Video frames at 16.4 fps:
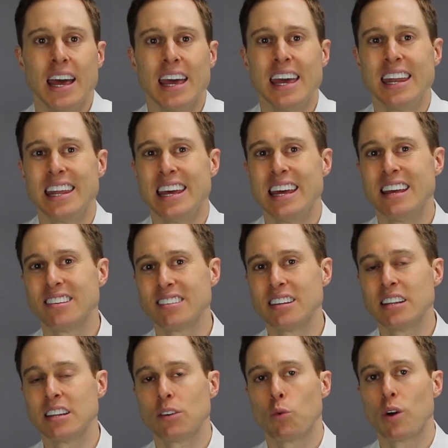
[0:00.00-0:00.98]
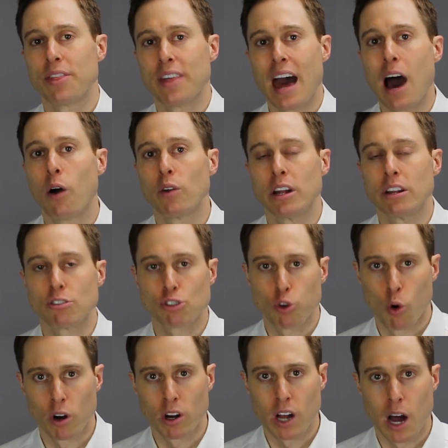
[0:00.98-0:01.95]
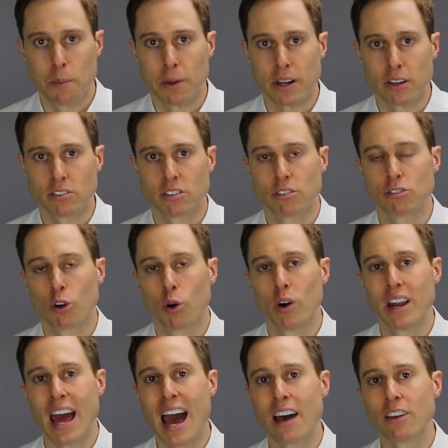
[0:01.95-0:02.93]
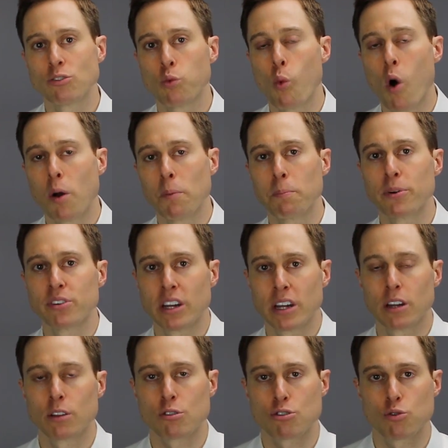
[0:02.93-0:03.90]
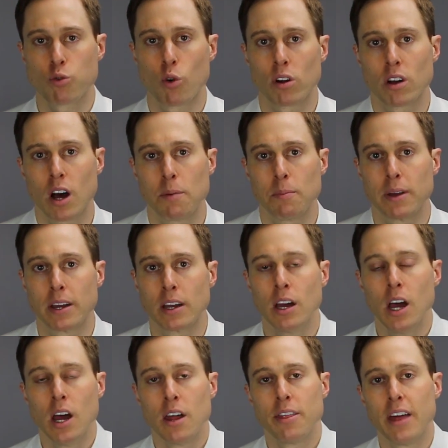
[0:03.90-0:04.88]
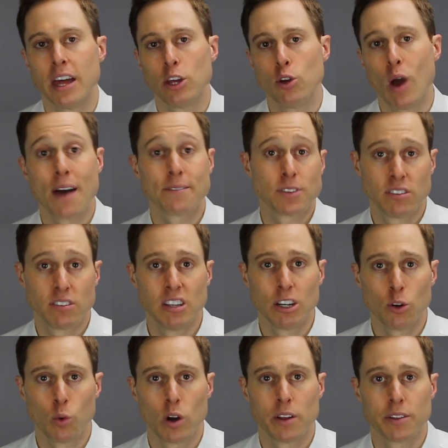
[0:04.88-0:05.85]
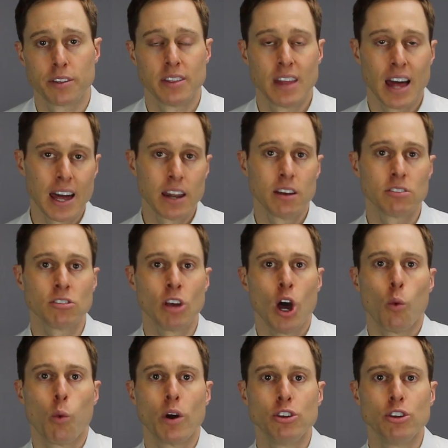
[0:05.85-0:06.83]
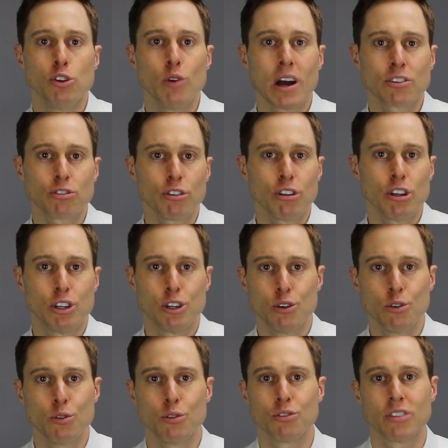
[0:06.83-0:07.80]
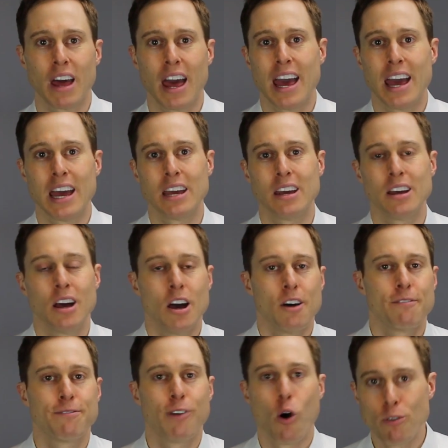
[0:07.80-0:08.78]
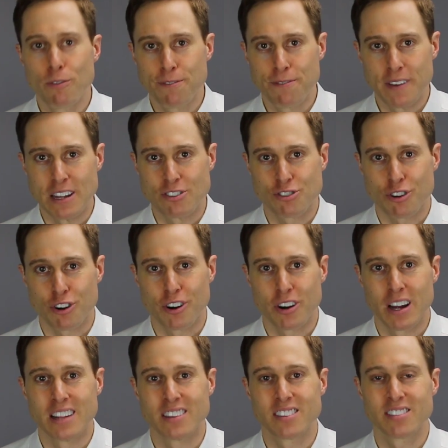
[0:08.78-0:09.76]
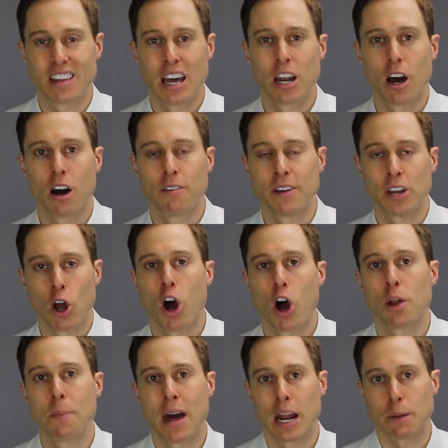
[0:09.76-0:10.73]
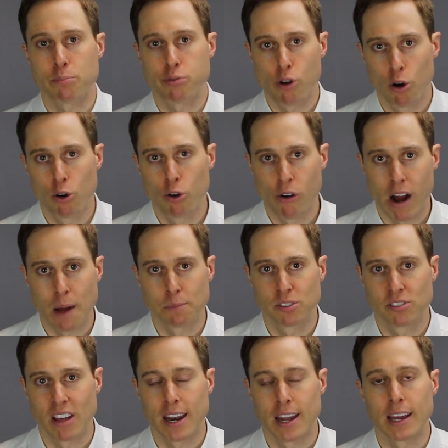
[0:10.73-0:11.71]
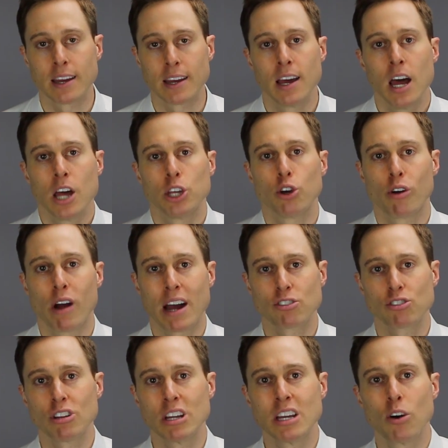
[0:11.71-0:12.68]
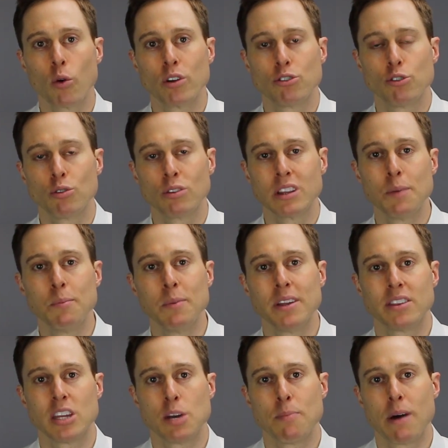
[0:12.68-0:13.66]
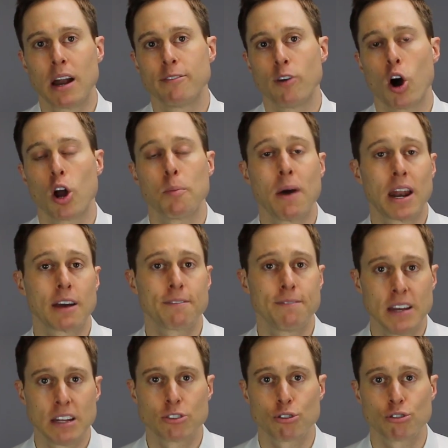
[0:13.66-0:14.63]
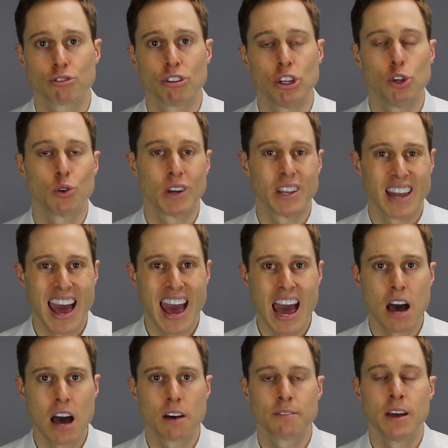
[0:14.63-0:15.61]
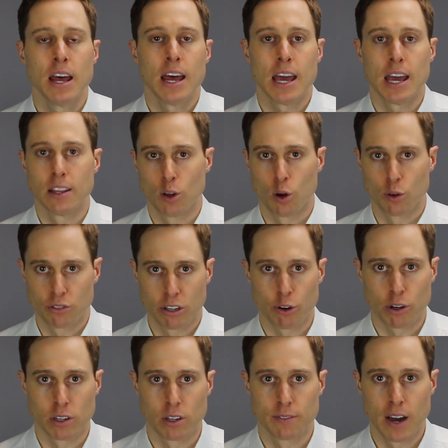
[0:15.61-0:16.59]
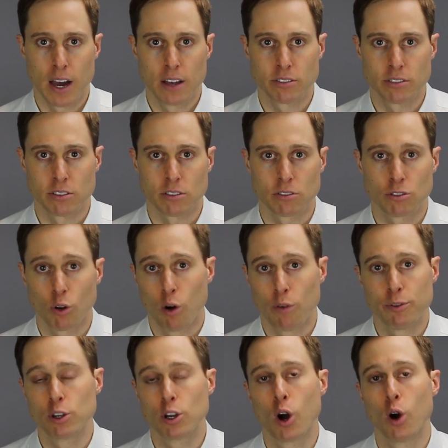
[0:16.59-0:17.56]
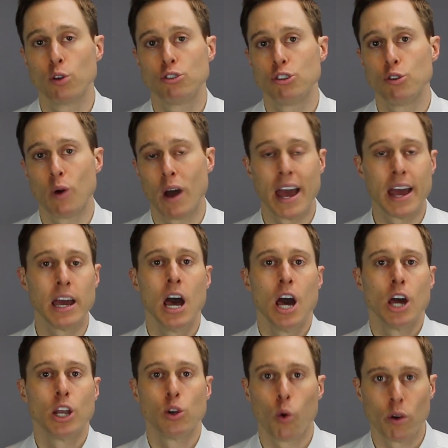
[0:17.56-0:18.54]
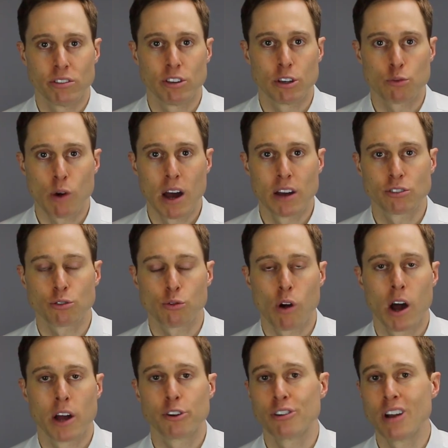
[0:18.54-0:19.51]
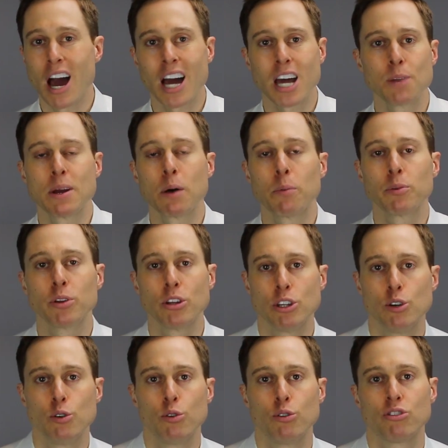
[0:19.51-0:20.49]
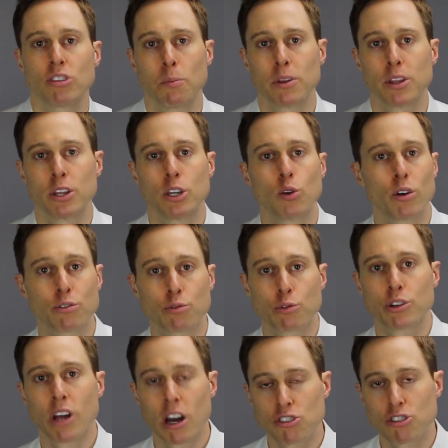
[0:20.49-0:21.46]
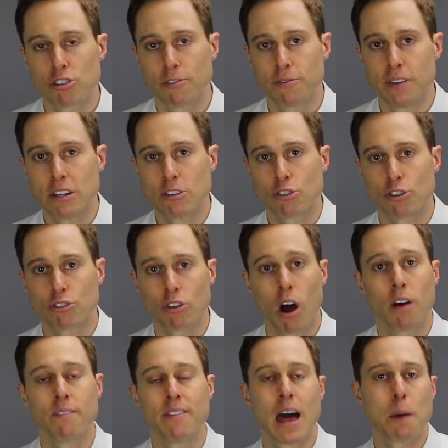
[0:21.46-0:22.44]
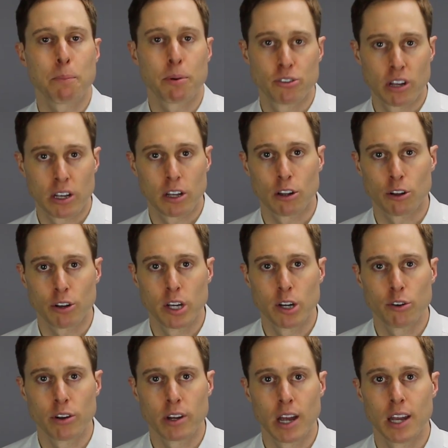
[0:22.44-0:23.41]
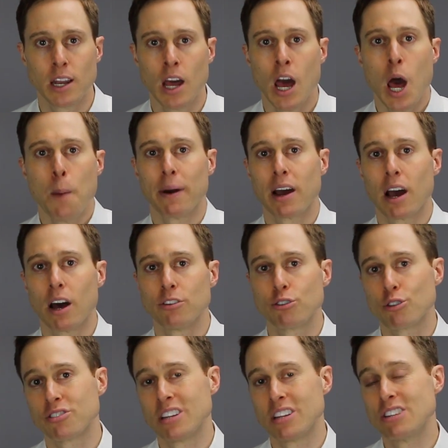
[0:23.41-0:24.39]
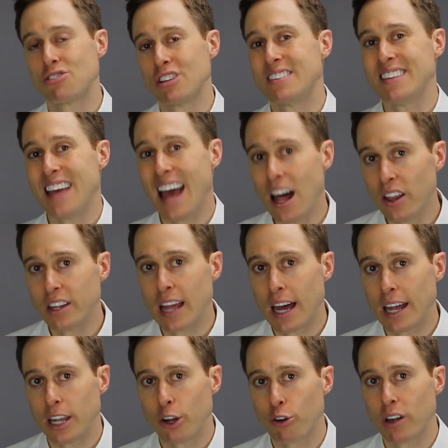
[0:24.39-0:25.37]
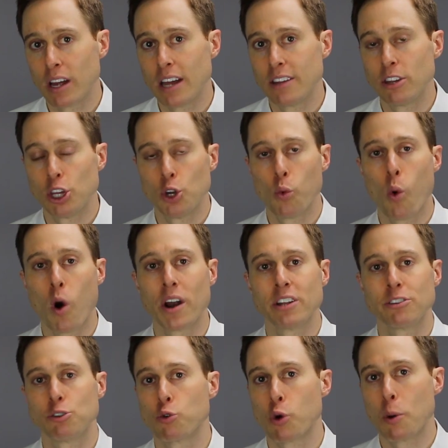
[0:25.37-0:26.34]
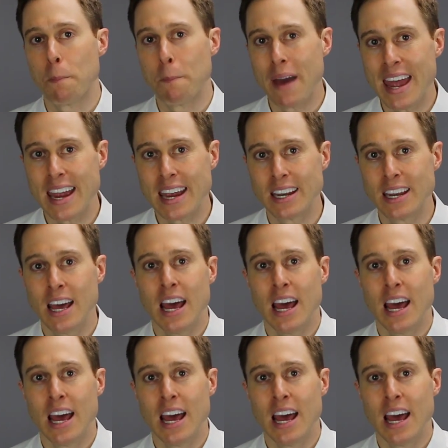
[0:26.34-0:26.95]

it isn't without its shortcomings. And so it has one particular shortcoming that you have to deal with, and that is when you actually use a phone feature instead of an automatic program setting, you're actually going to limit the amount of automatic features that you can have in those hearing devices. So if you go to a noisy restaurant, you're not going to be able to use some of the noise reduction features of that particular hearing aid, because you're essentially telling that hearing aid that you want it to remain